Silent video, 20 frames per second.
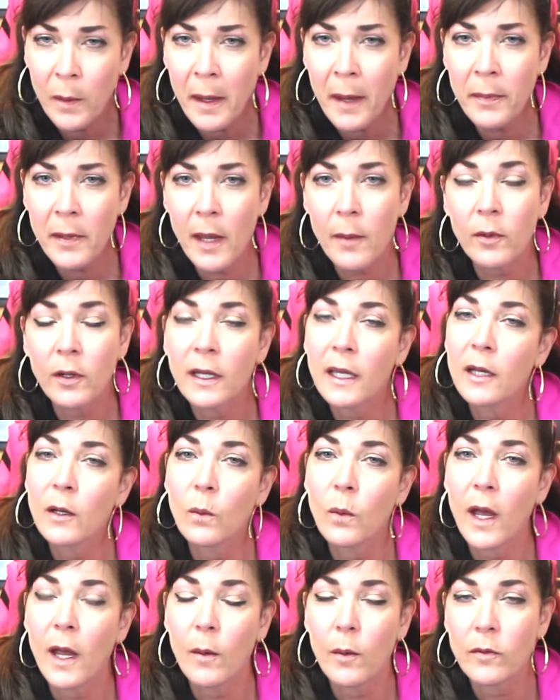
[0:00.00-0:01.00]
might be able to get
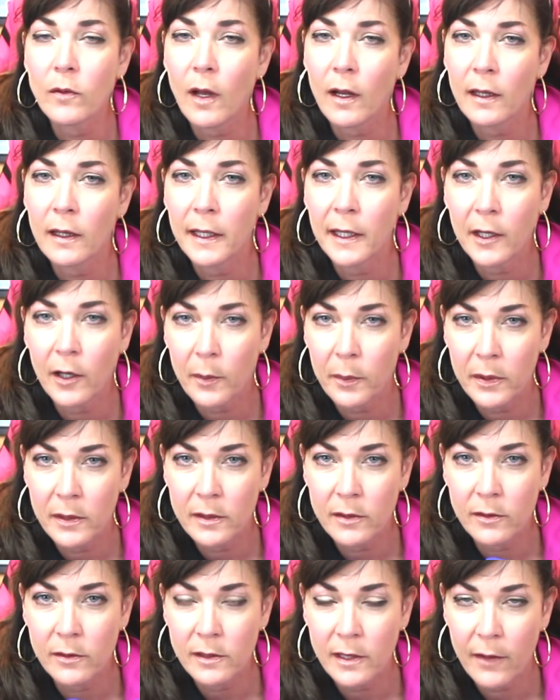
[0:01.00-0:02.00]
away with not cleaning our
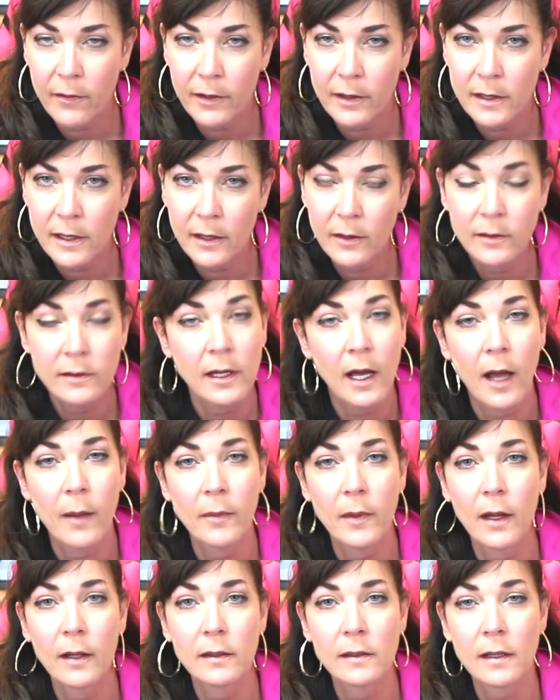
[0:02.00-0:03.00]
pistols every single time
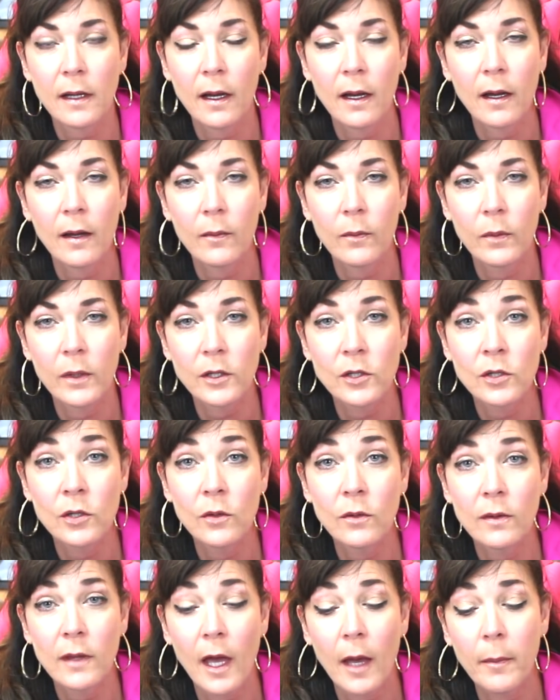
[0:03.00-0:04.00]
that we
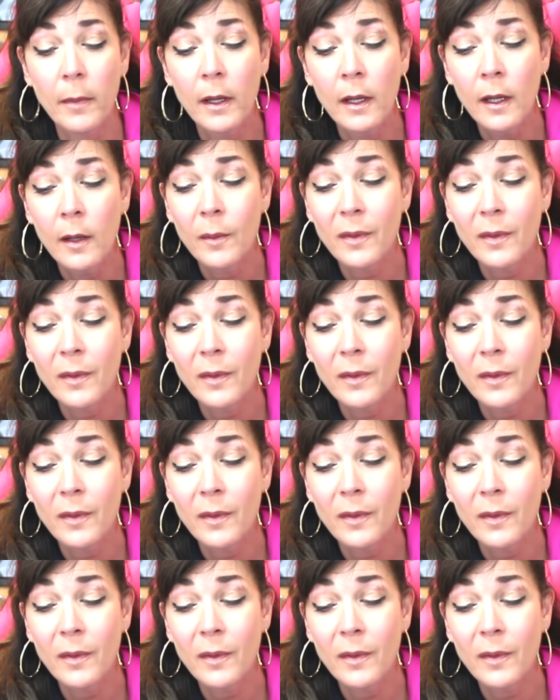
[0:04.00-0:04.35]
shoot them.